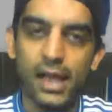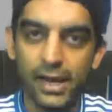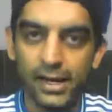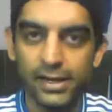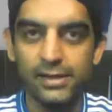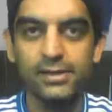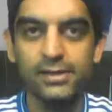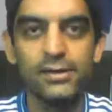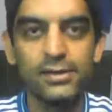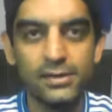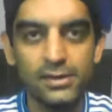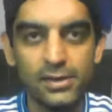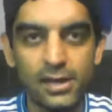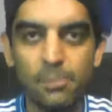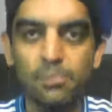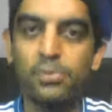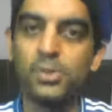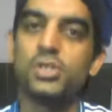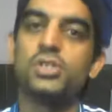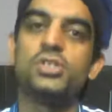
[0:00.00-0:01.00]
and
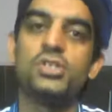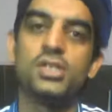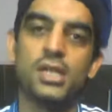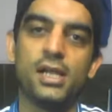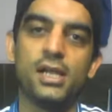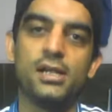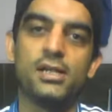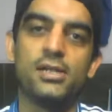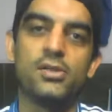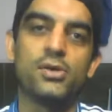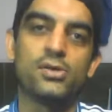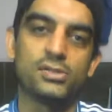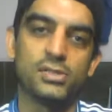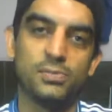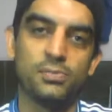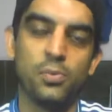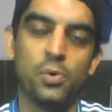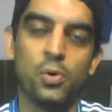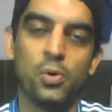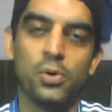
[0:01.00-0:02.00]
appreciate your
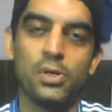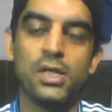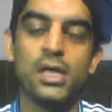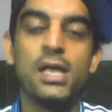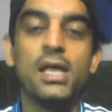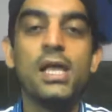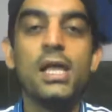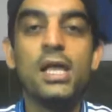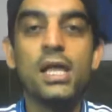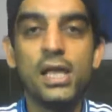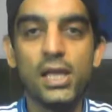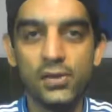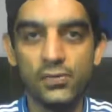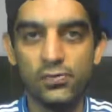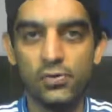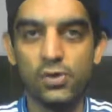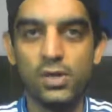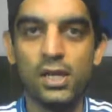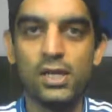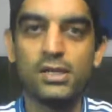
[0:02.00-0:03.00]
support if
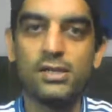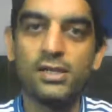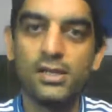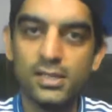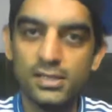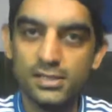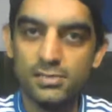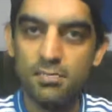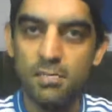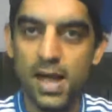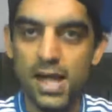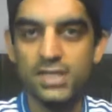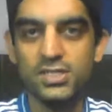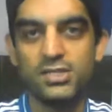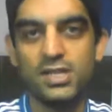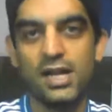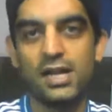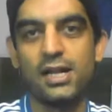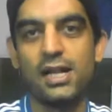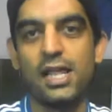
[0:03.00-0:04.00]
you can smash
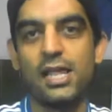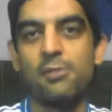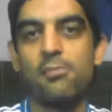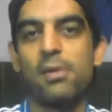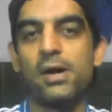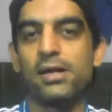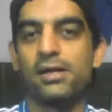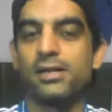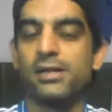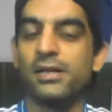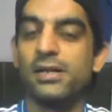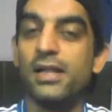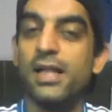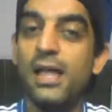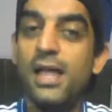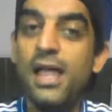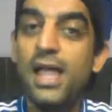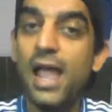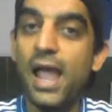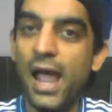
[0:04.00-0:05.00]
that like button
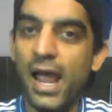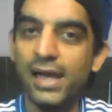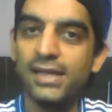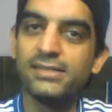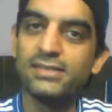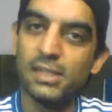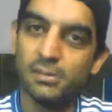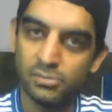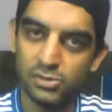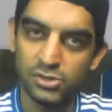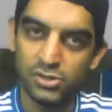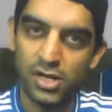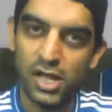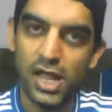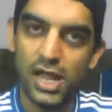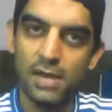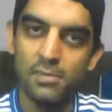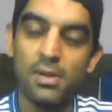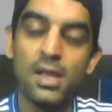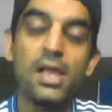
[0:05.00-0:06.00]
and
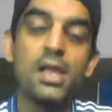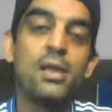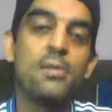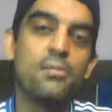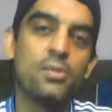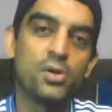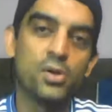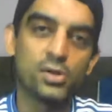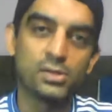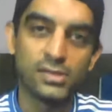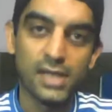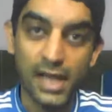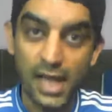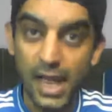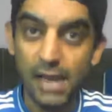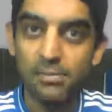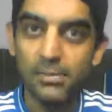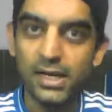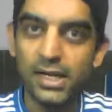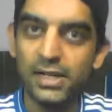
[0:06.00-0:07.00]
subscribe because I
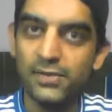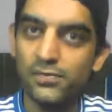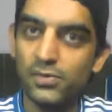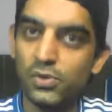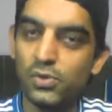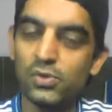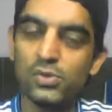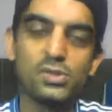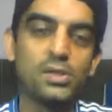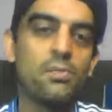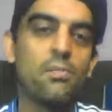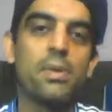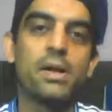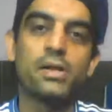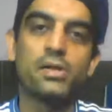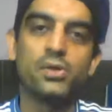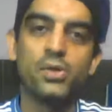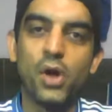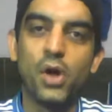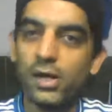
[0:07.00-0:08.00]
am getting views
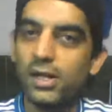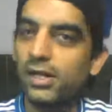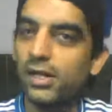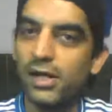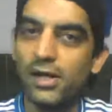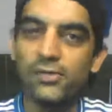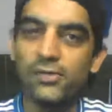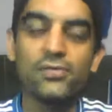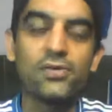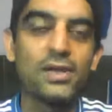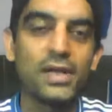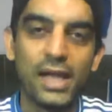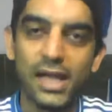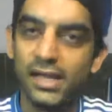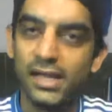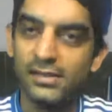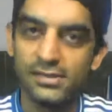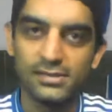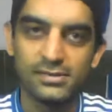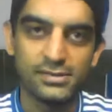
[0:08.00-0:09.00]
but not enough
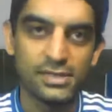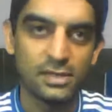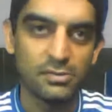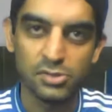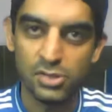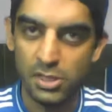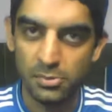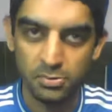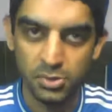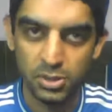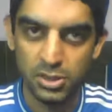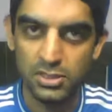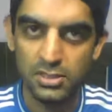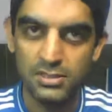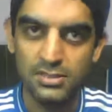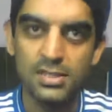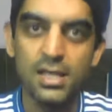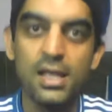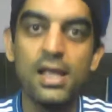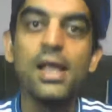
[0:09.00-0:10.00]
likes and
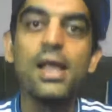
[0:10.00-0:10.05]
subscriptions.